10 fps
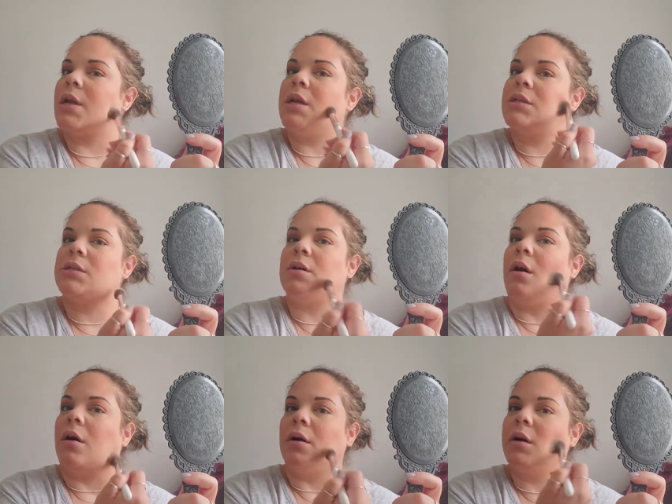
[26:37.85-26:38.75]
it's
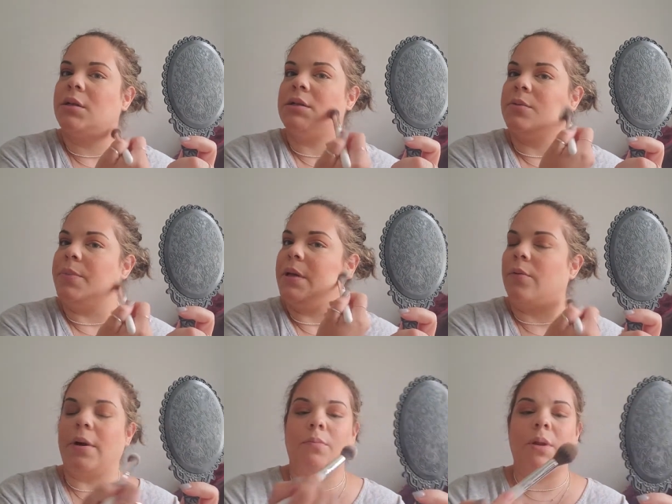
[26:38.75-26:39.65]
hard to be
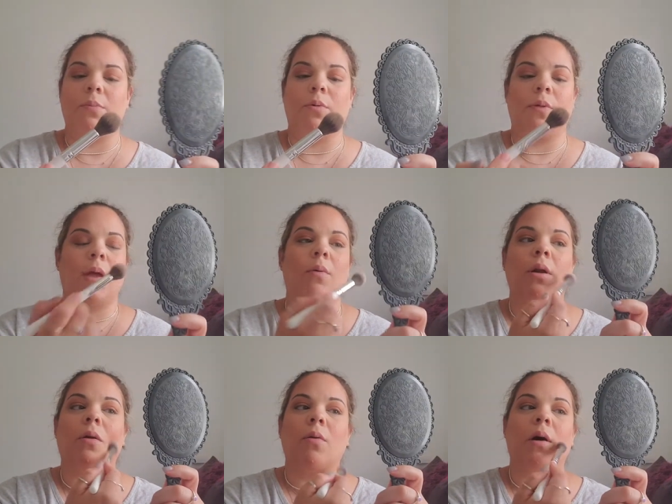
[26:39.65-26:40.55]
around people that want
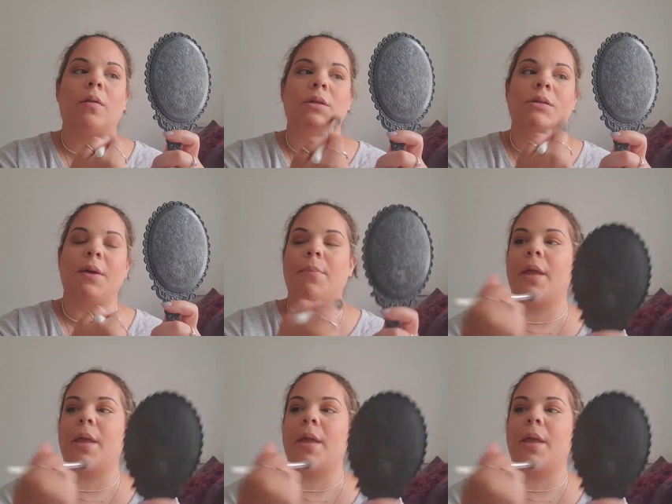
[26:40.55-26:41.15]
to go out all the time.